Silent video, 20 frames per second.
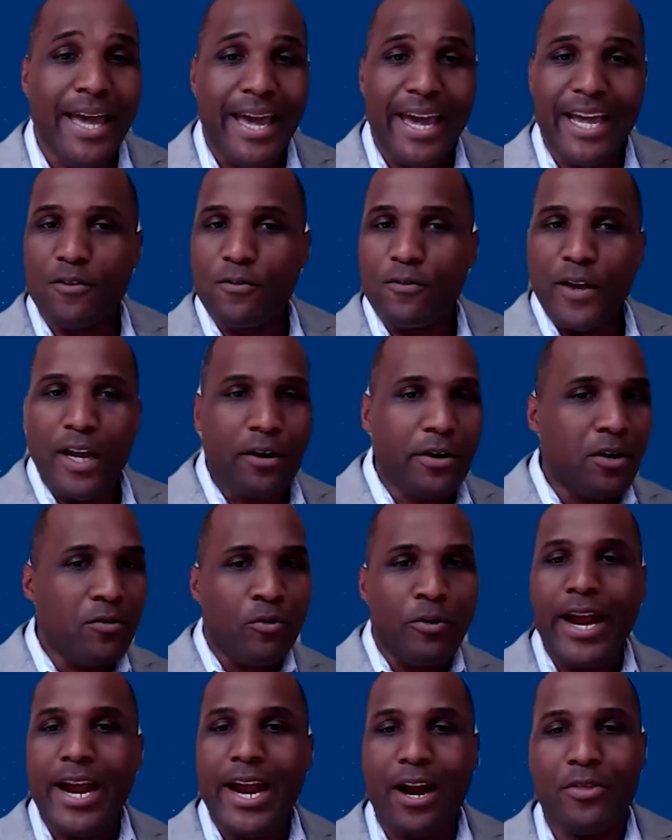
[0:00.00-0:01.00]
It's very
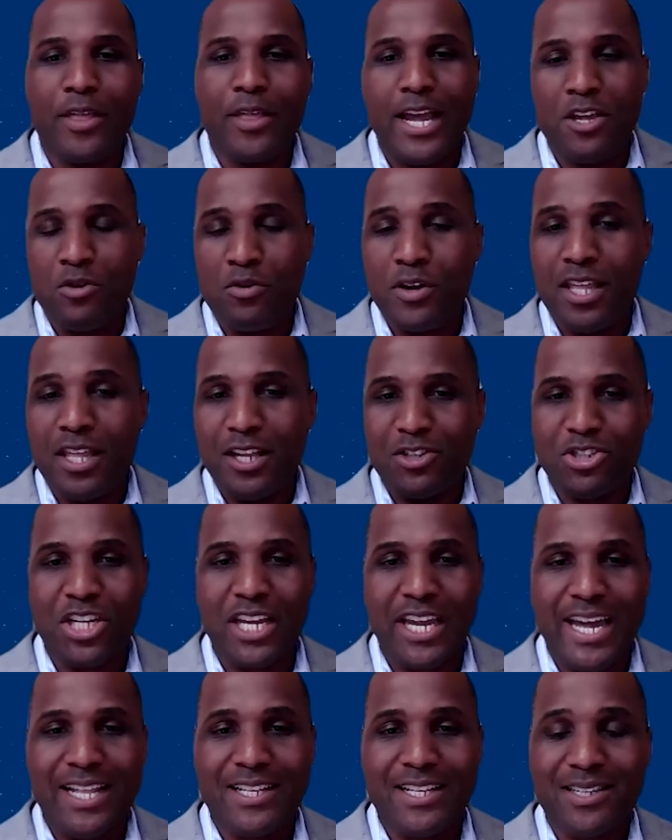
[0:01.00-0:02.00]
rare that you get a
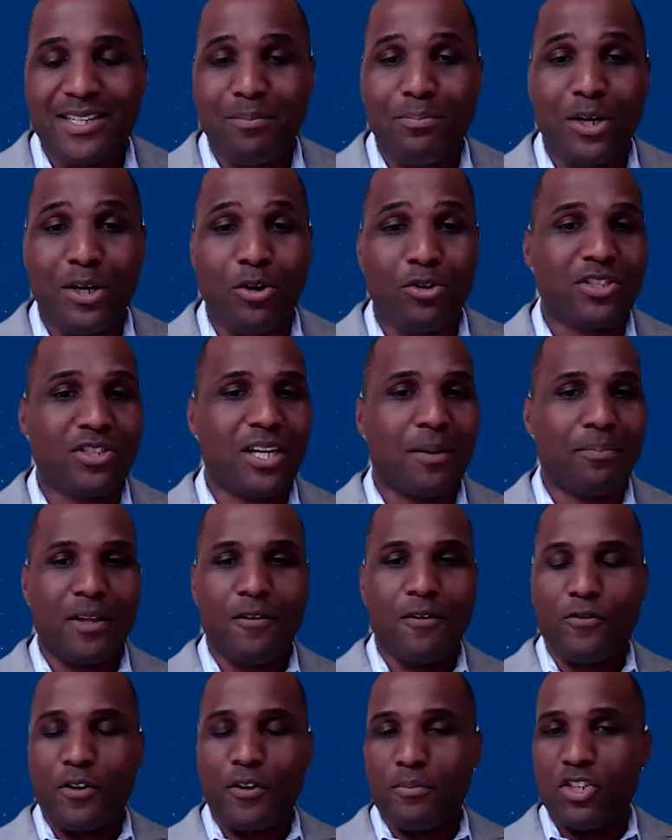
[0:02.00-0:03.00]
chance to build
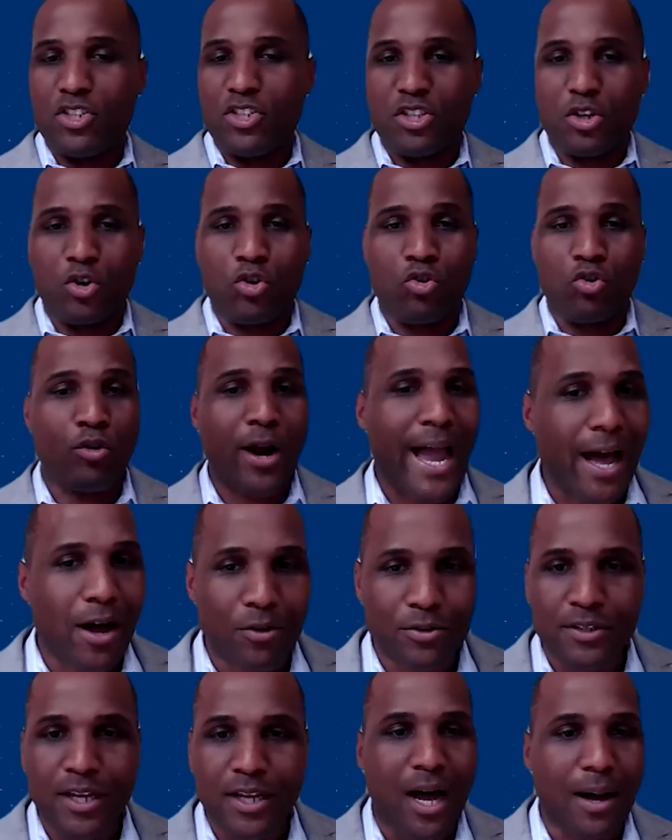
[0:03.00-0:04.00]
something from just the
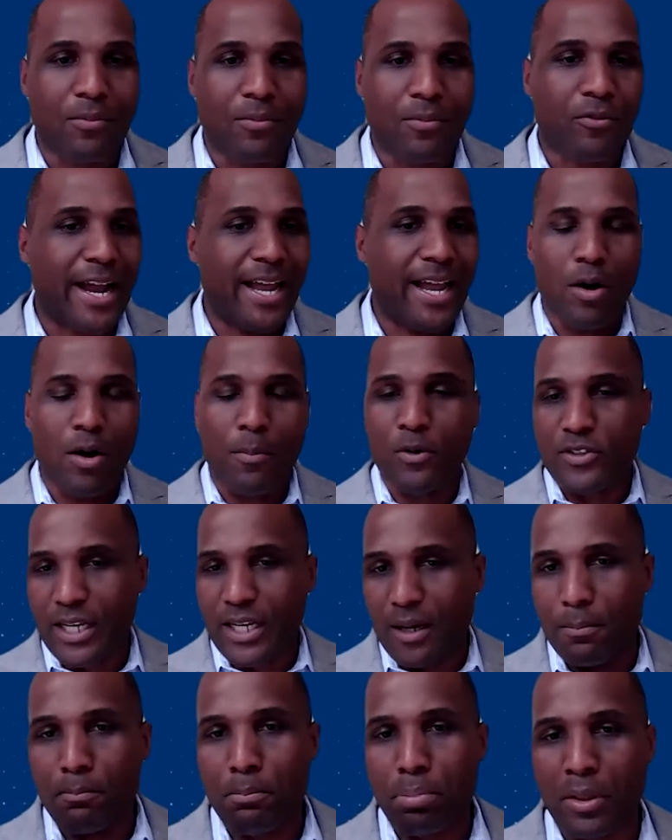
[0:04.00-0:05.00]
ground up, right? Almost like
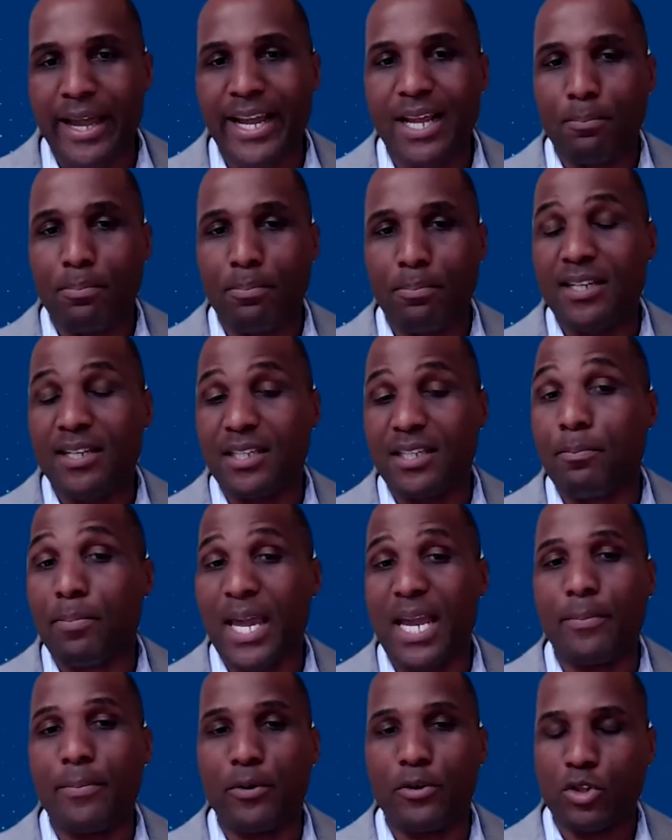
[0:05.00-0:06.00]
a blank piece of
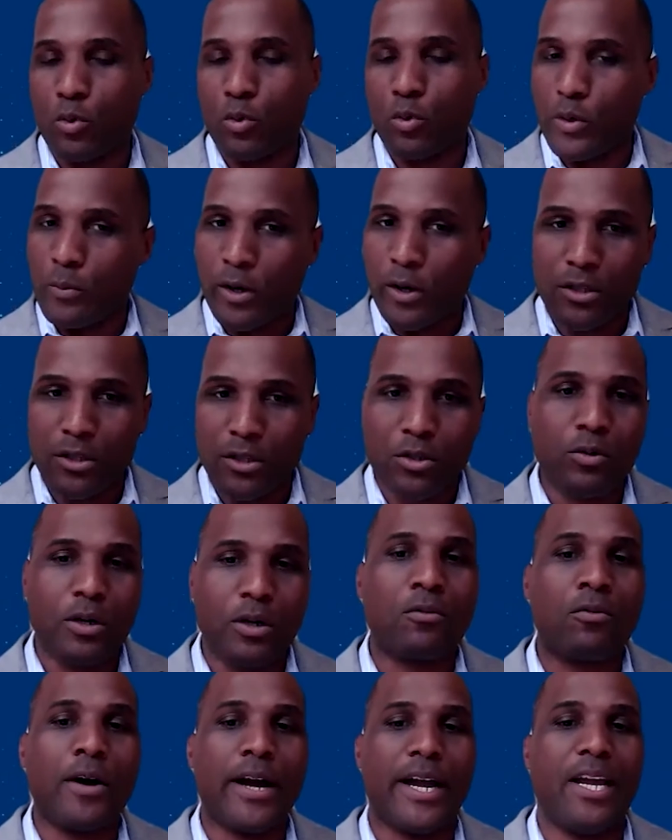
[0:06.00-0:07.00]
paper. So we want to do it
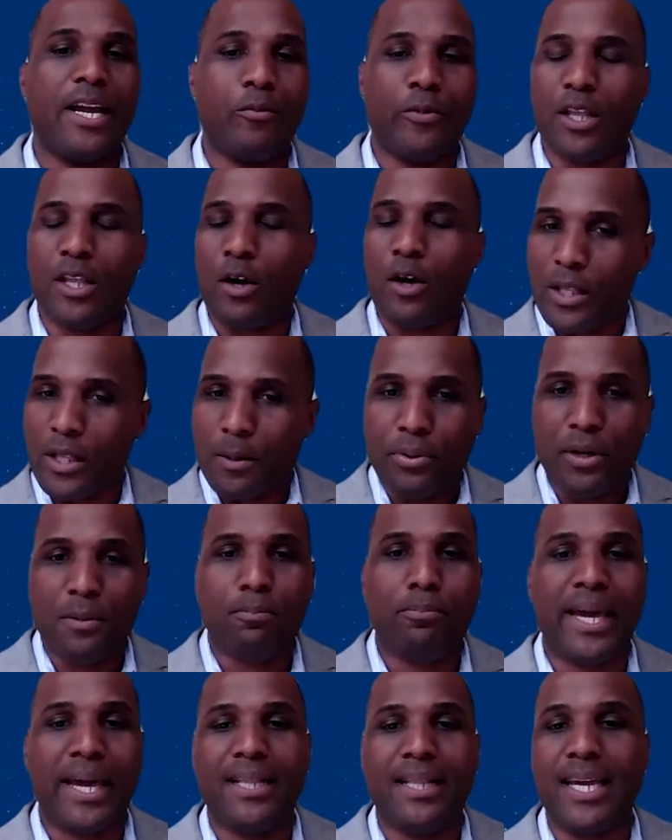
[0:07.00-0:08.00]
right. We don't want to
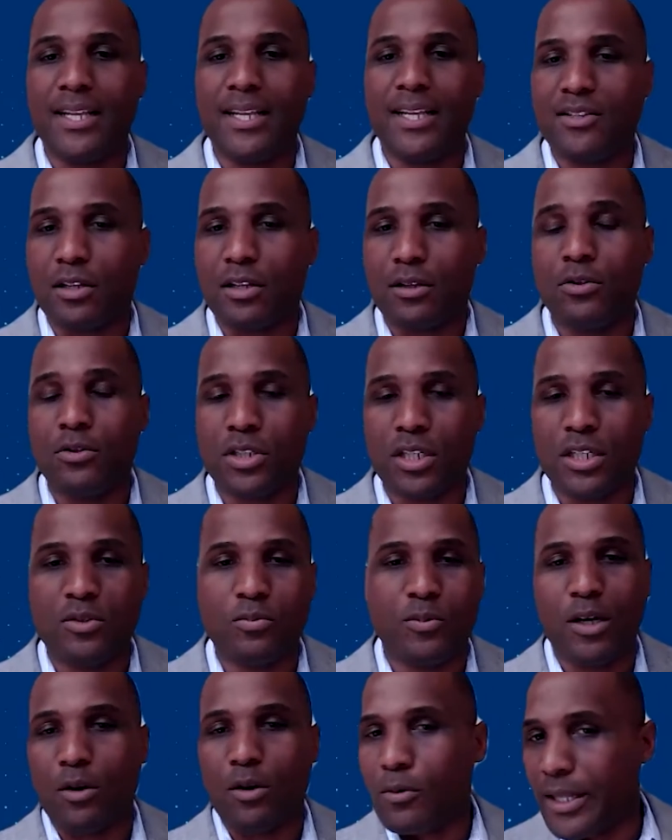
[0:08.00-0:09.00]
put Band-Aid solutions.
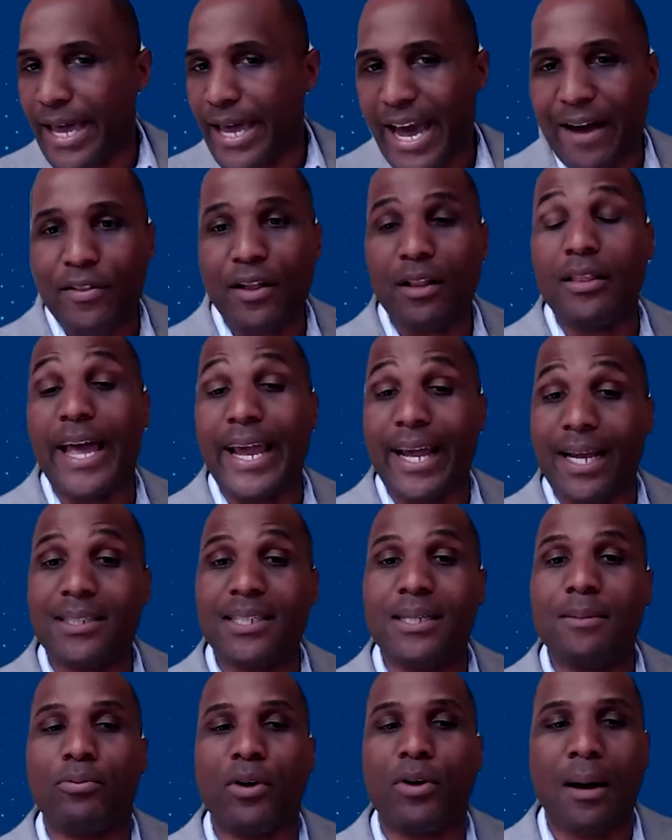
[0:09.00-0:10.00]
We don't want to have the
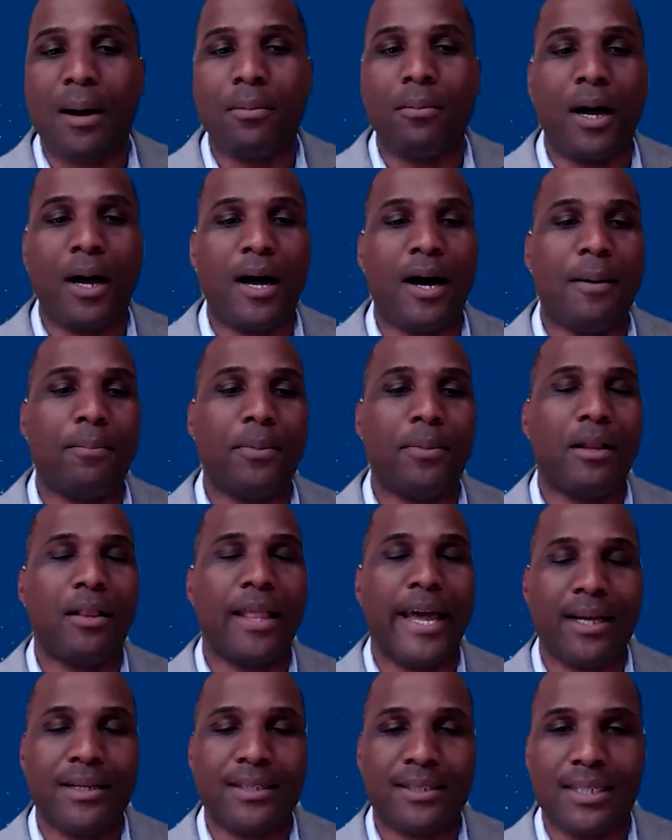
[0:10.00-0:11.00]

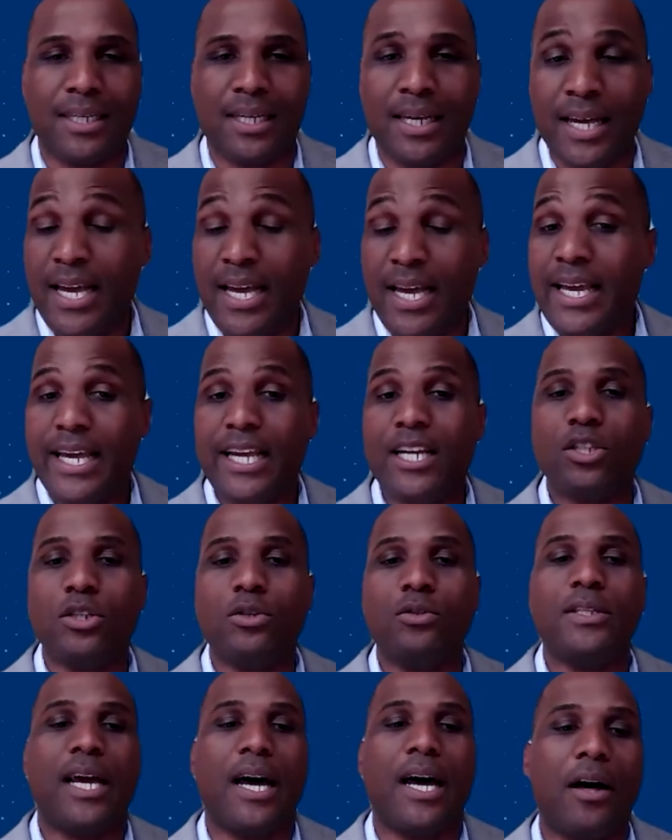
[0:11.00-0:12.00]
legacy
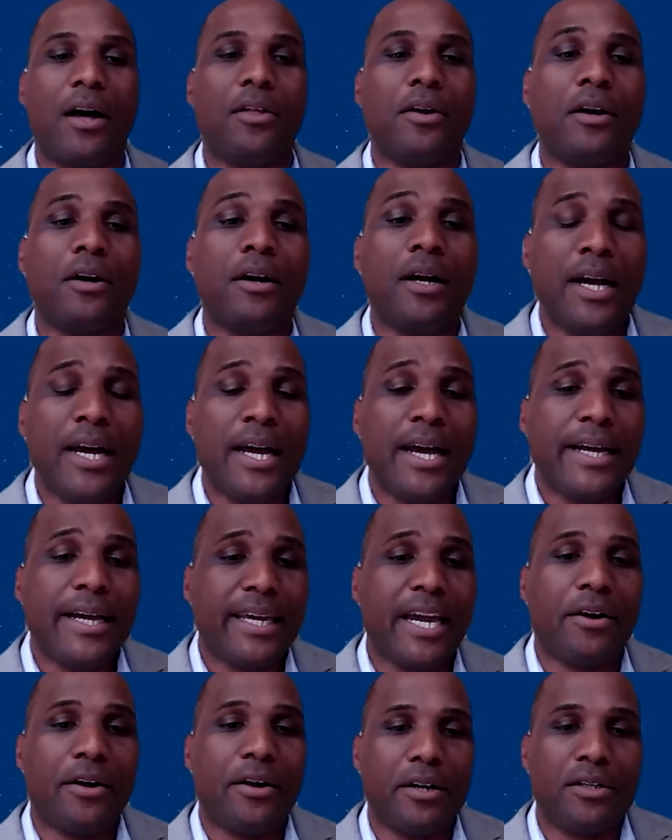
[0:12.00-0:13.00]
issues that other
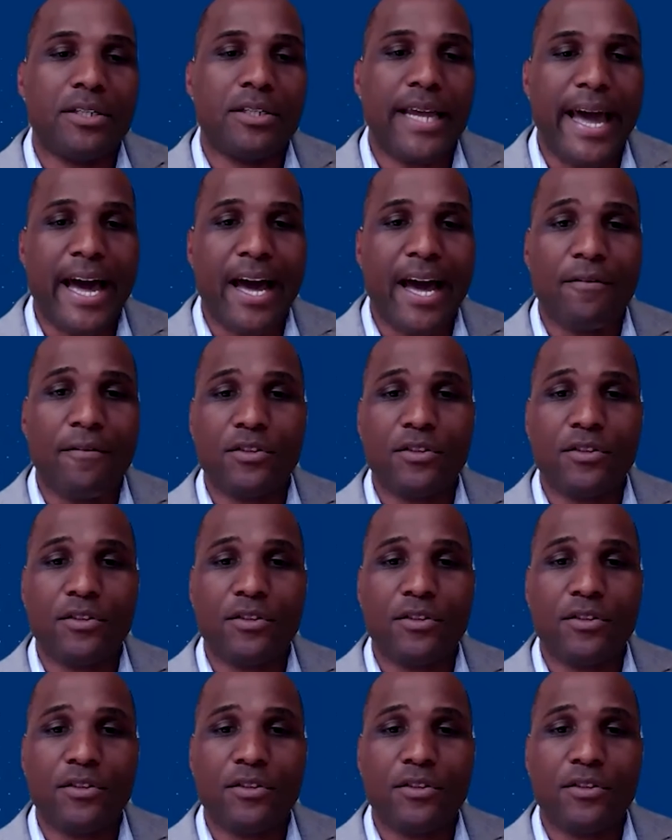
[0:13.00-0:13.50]
carriers have.